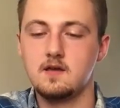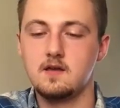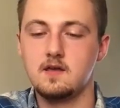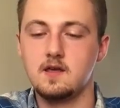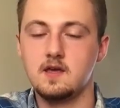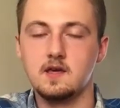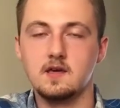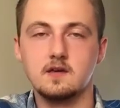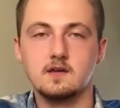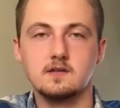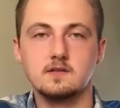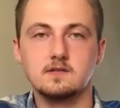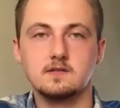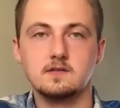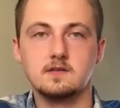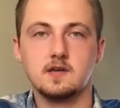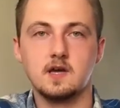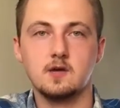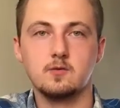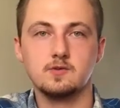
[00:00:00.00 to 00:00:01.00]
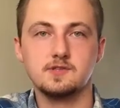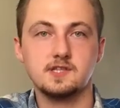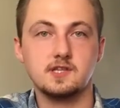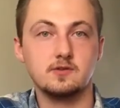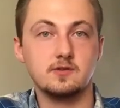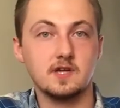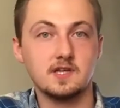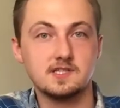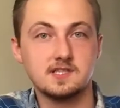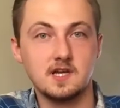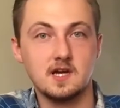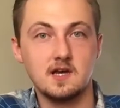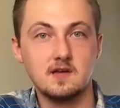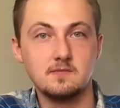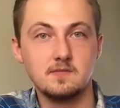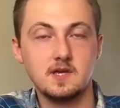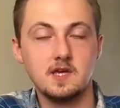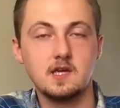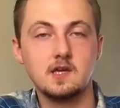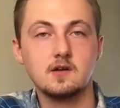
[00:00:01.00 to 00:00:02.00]
and I will see you next time.
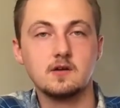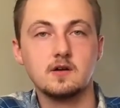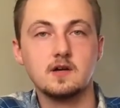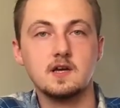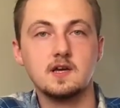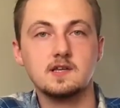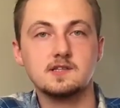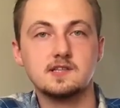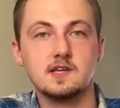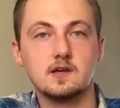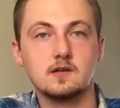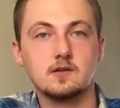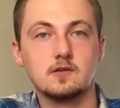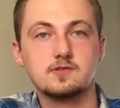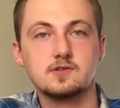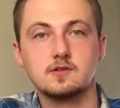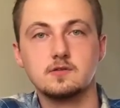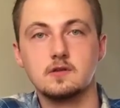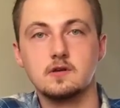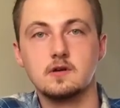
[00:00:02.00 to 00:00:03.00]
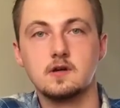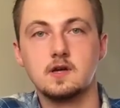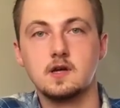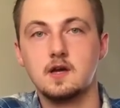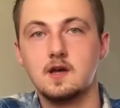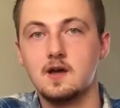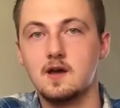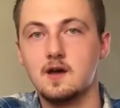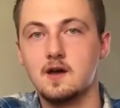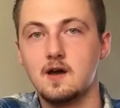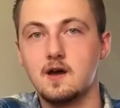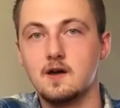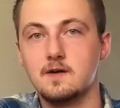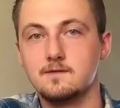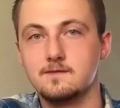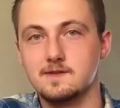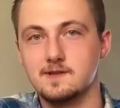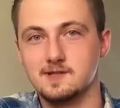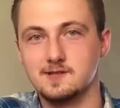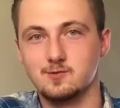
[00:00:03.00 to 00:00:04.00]
Here is a closer look of
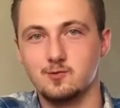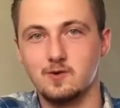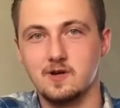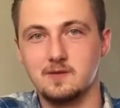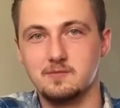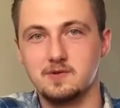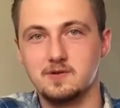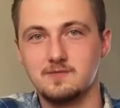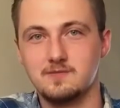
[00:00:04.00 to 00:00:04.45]
this whip.